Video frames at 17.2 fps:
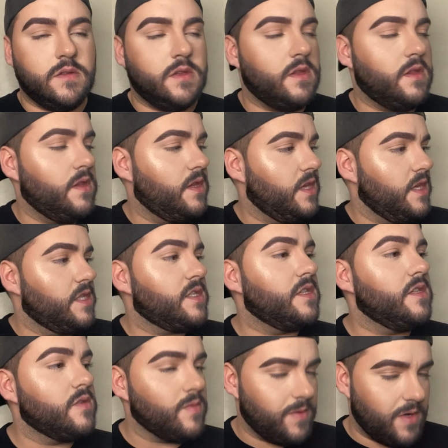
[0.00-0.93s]
This
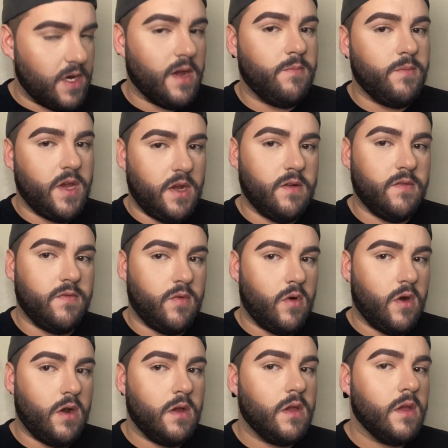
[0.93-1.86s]
is what I'm here
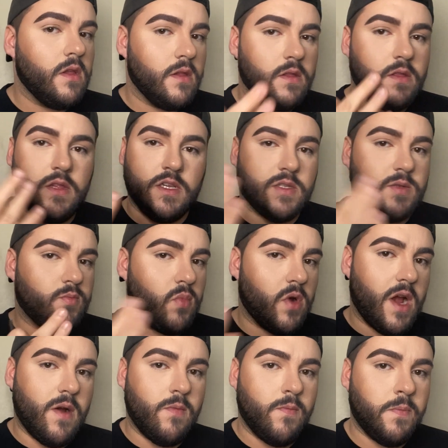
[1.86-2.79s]
for. This
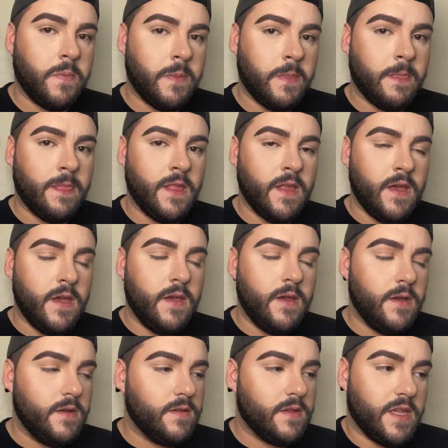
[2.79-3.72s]
brow.
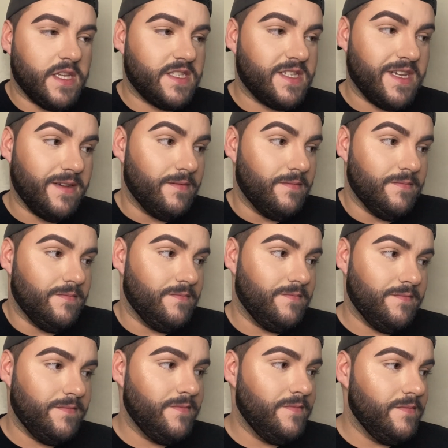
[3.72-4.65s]
That's it.
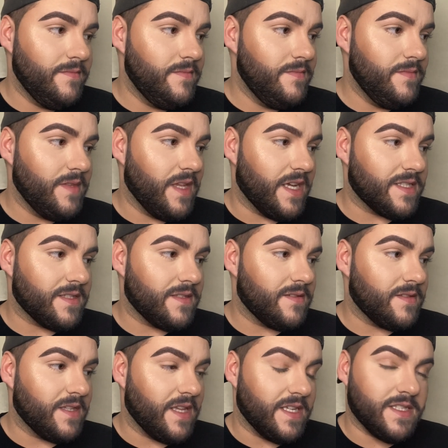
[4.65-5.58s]
That's
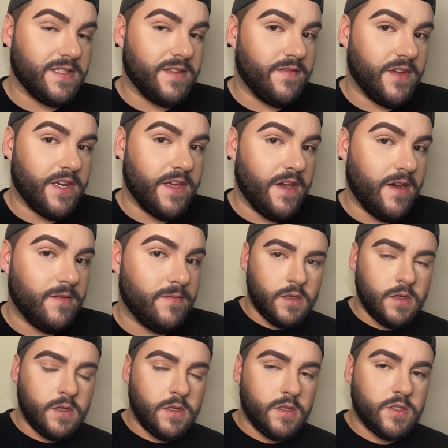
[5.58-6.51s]
the video.
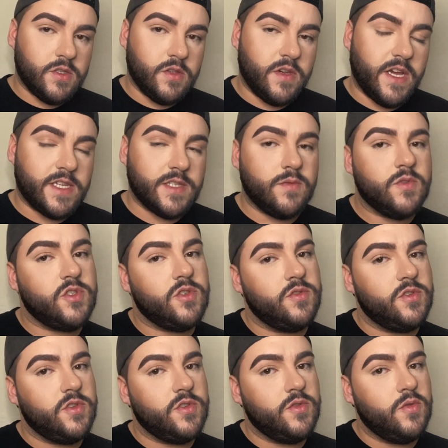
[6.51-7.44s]
So next what you
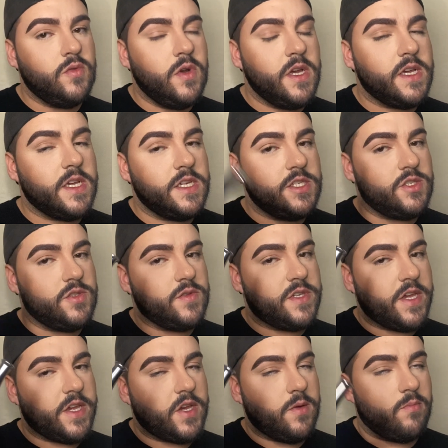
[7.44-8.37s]
do is you
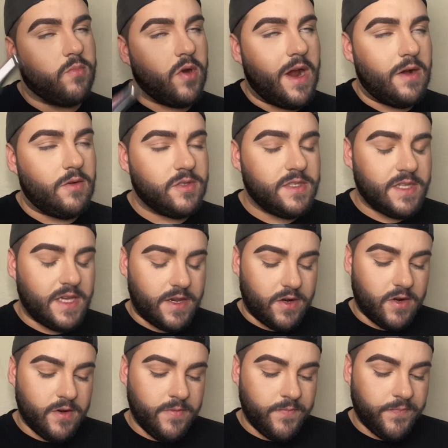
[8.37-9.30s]
take your brow
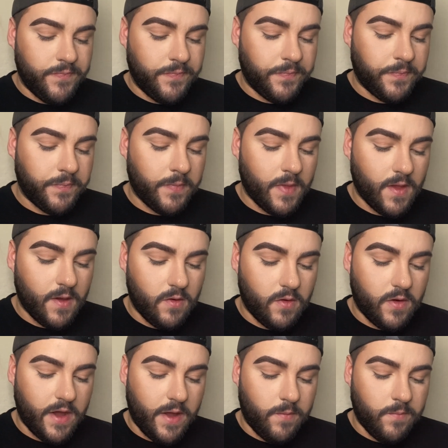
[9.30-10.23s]
setter,
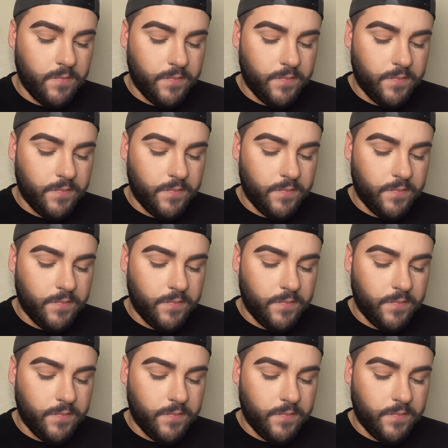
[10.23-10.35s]
okay?